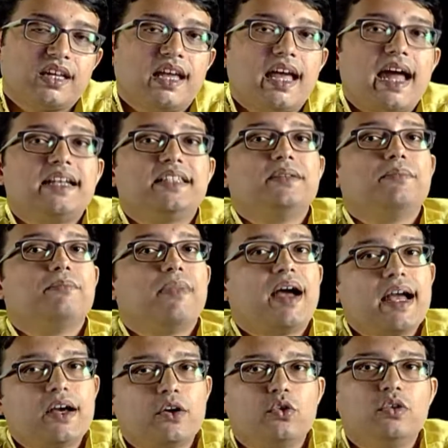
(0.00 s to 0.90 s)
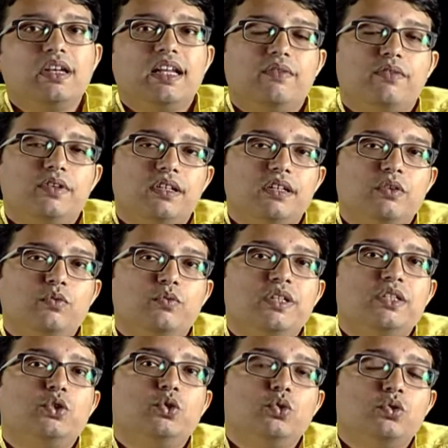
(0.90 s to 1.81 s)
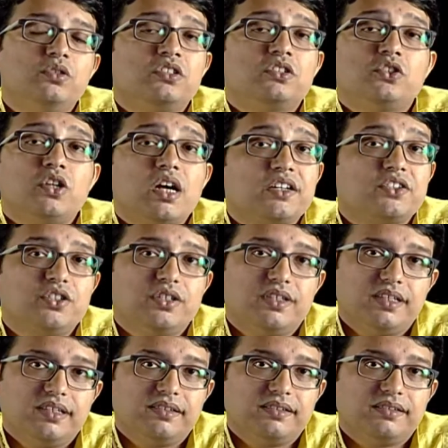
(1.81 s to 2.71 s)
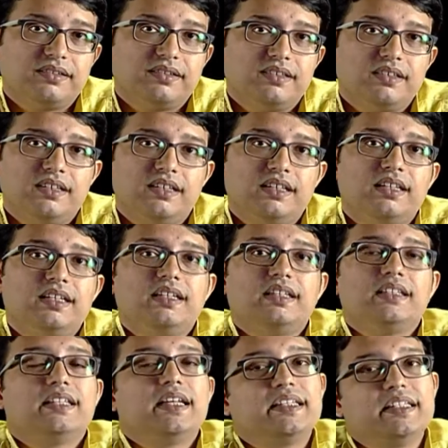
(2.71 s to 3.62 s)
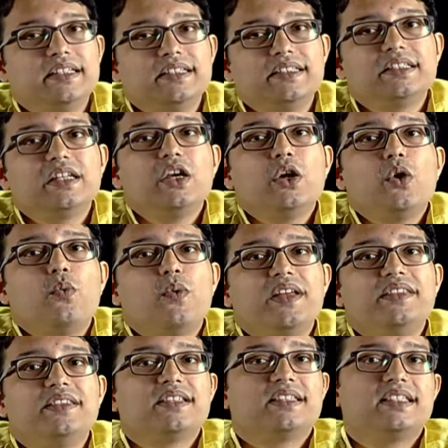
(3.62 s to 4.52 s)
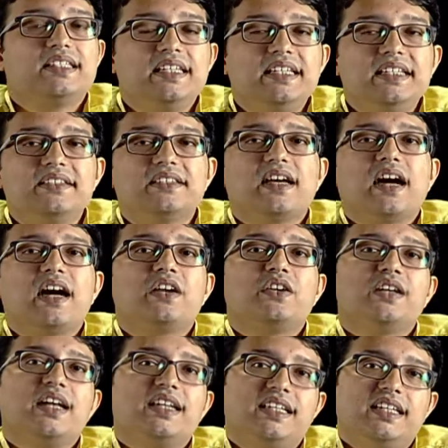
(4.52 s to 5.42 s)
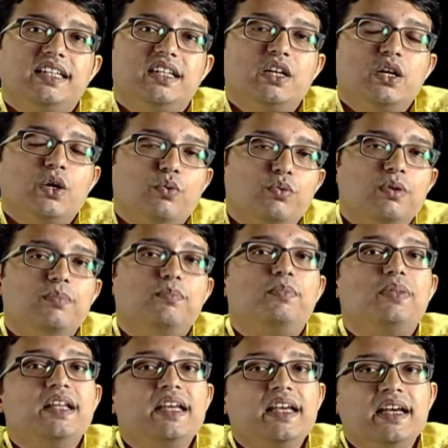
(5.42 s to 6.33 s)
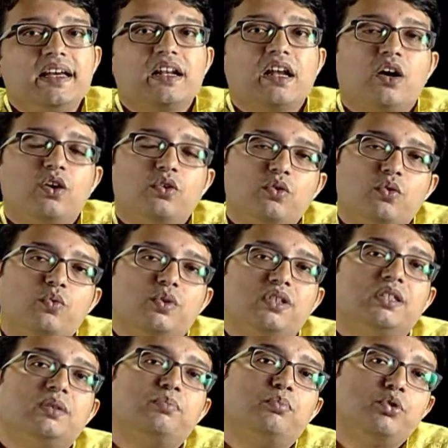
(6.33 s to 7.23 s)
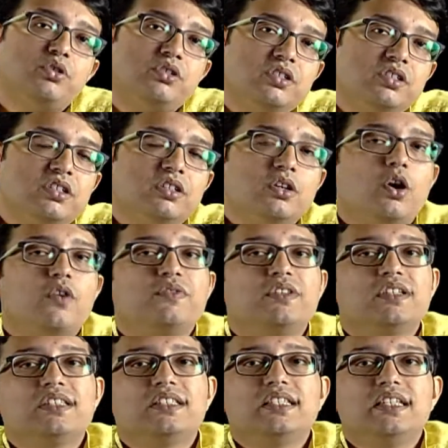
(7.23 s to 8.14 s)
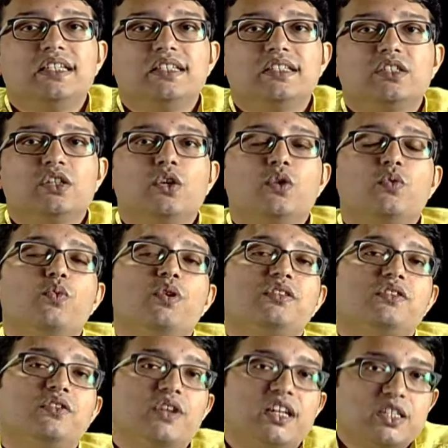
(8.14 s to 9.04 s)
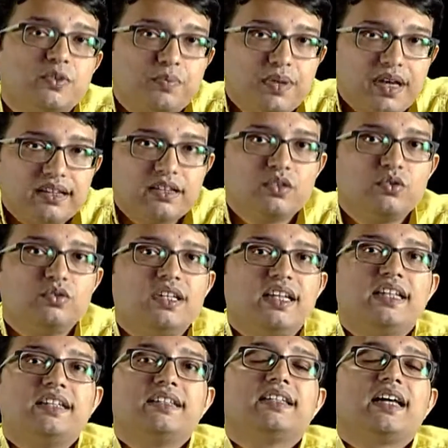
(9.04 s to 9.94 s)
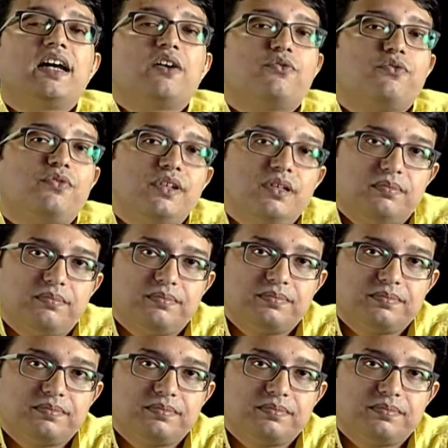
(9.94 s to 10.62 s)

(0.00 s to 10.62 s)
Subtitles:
At the macro level, we do structuring. That is, when the scenes are ready, we play around with the position of the scenes with respect to the entire film.